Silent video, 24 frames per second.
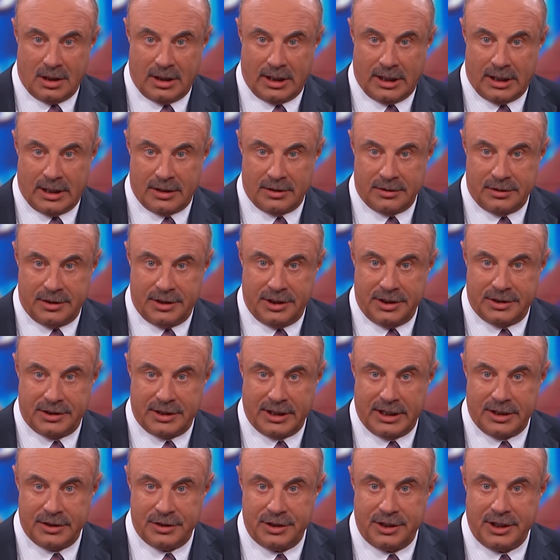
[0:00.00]
Now, she
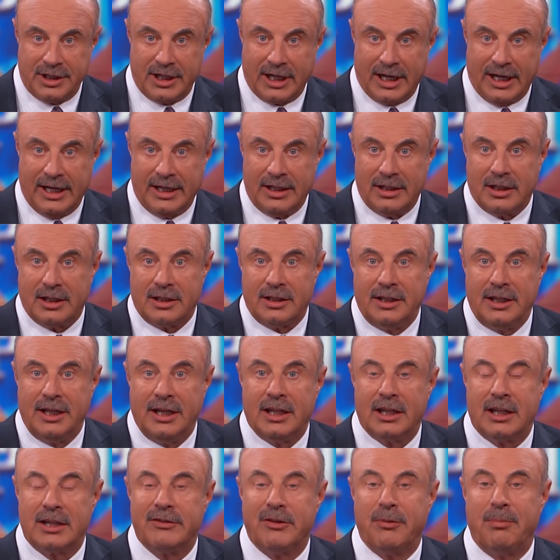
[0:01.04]
says she gained a
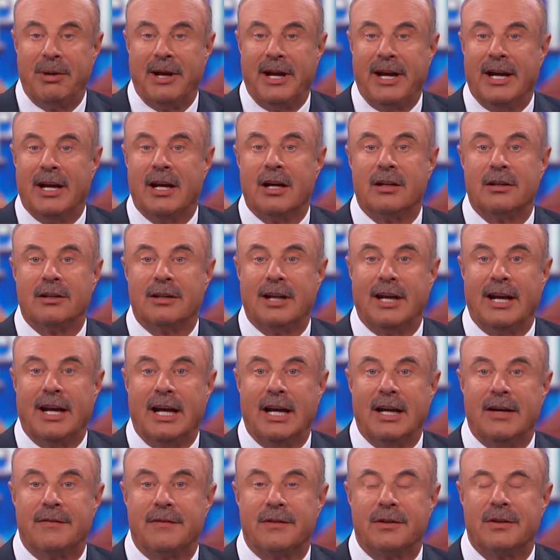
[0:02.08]
tenth of a pound
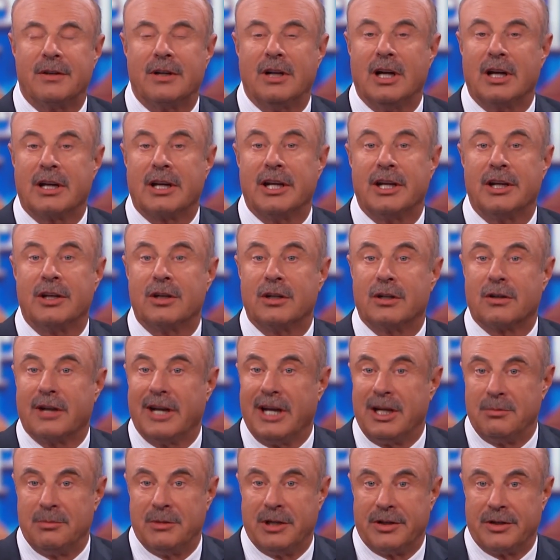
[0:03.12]
after hugging her
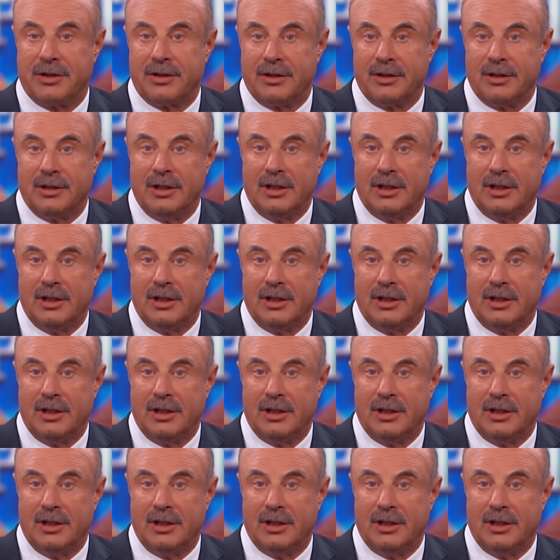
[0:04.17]
grandmother.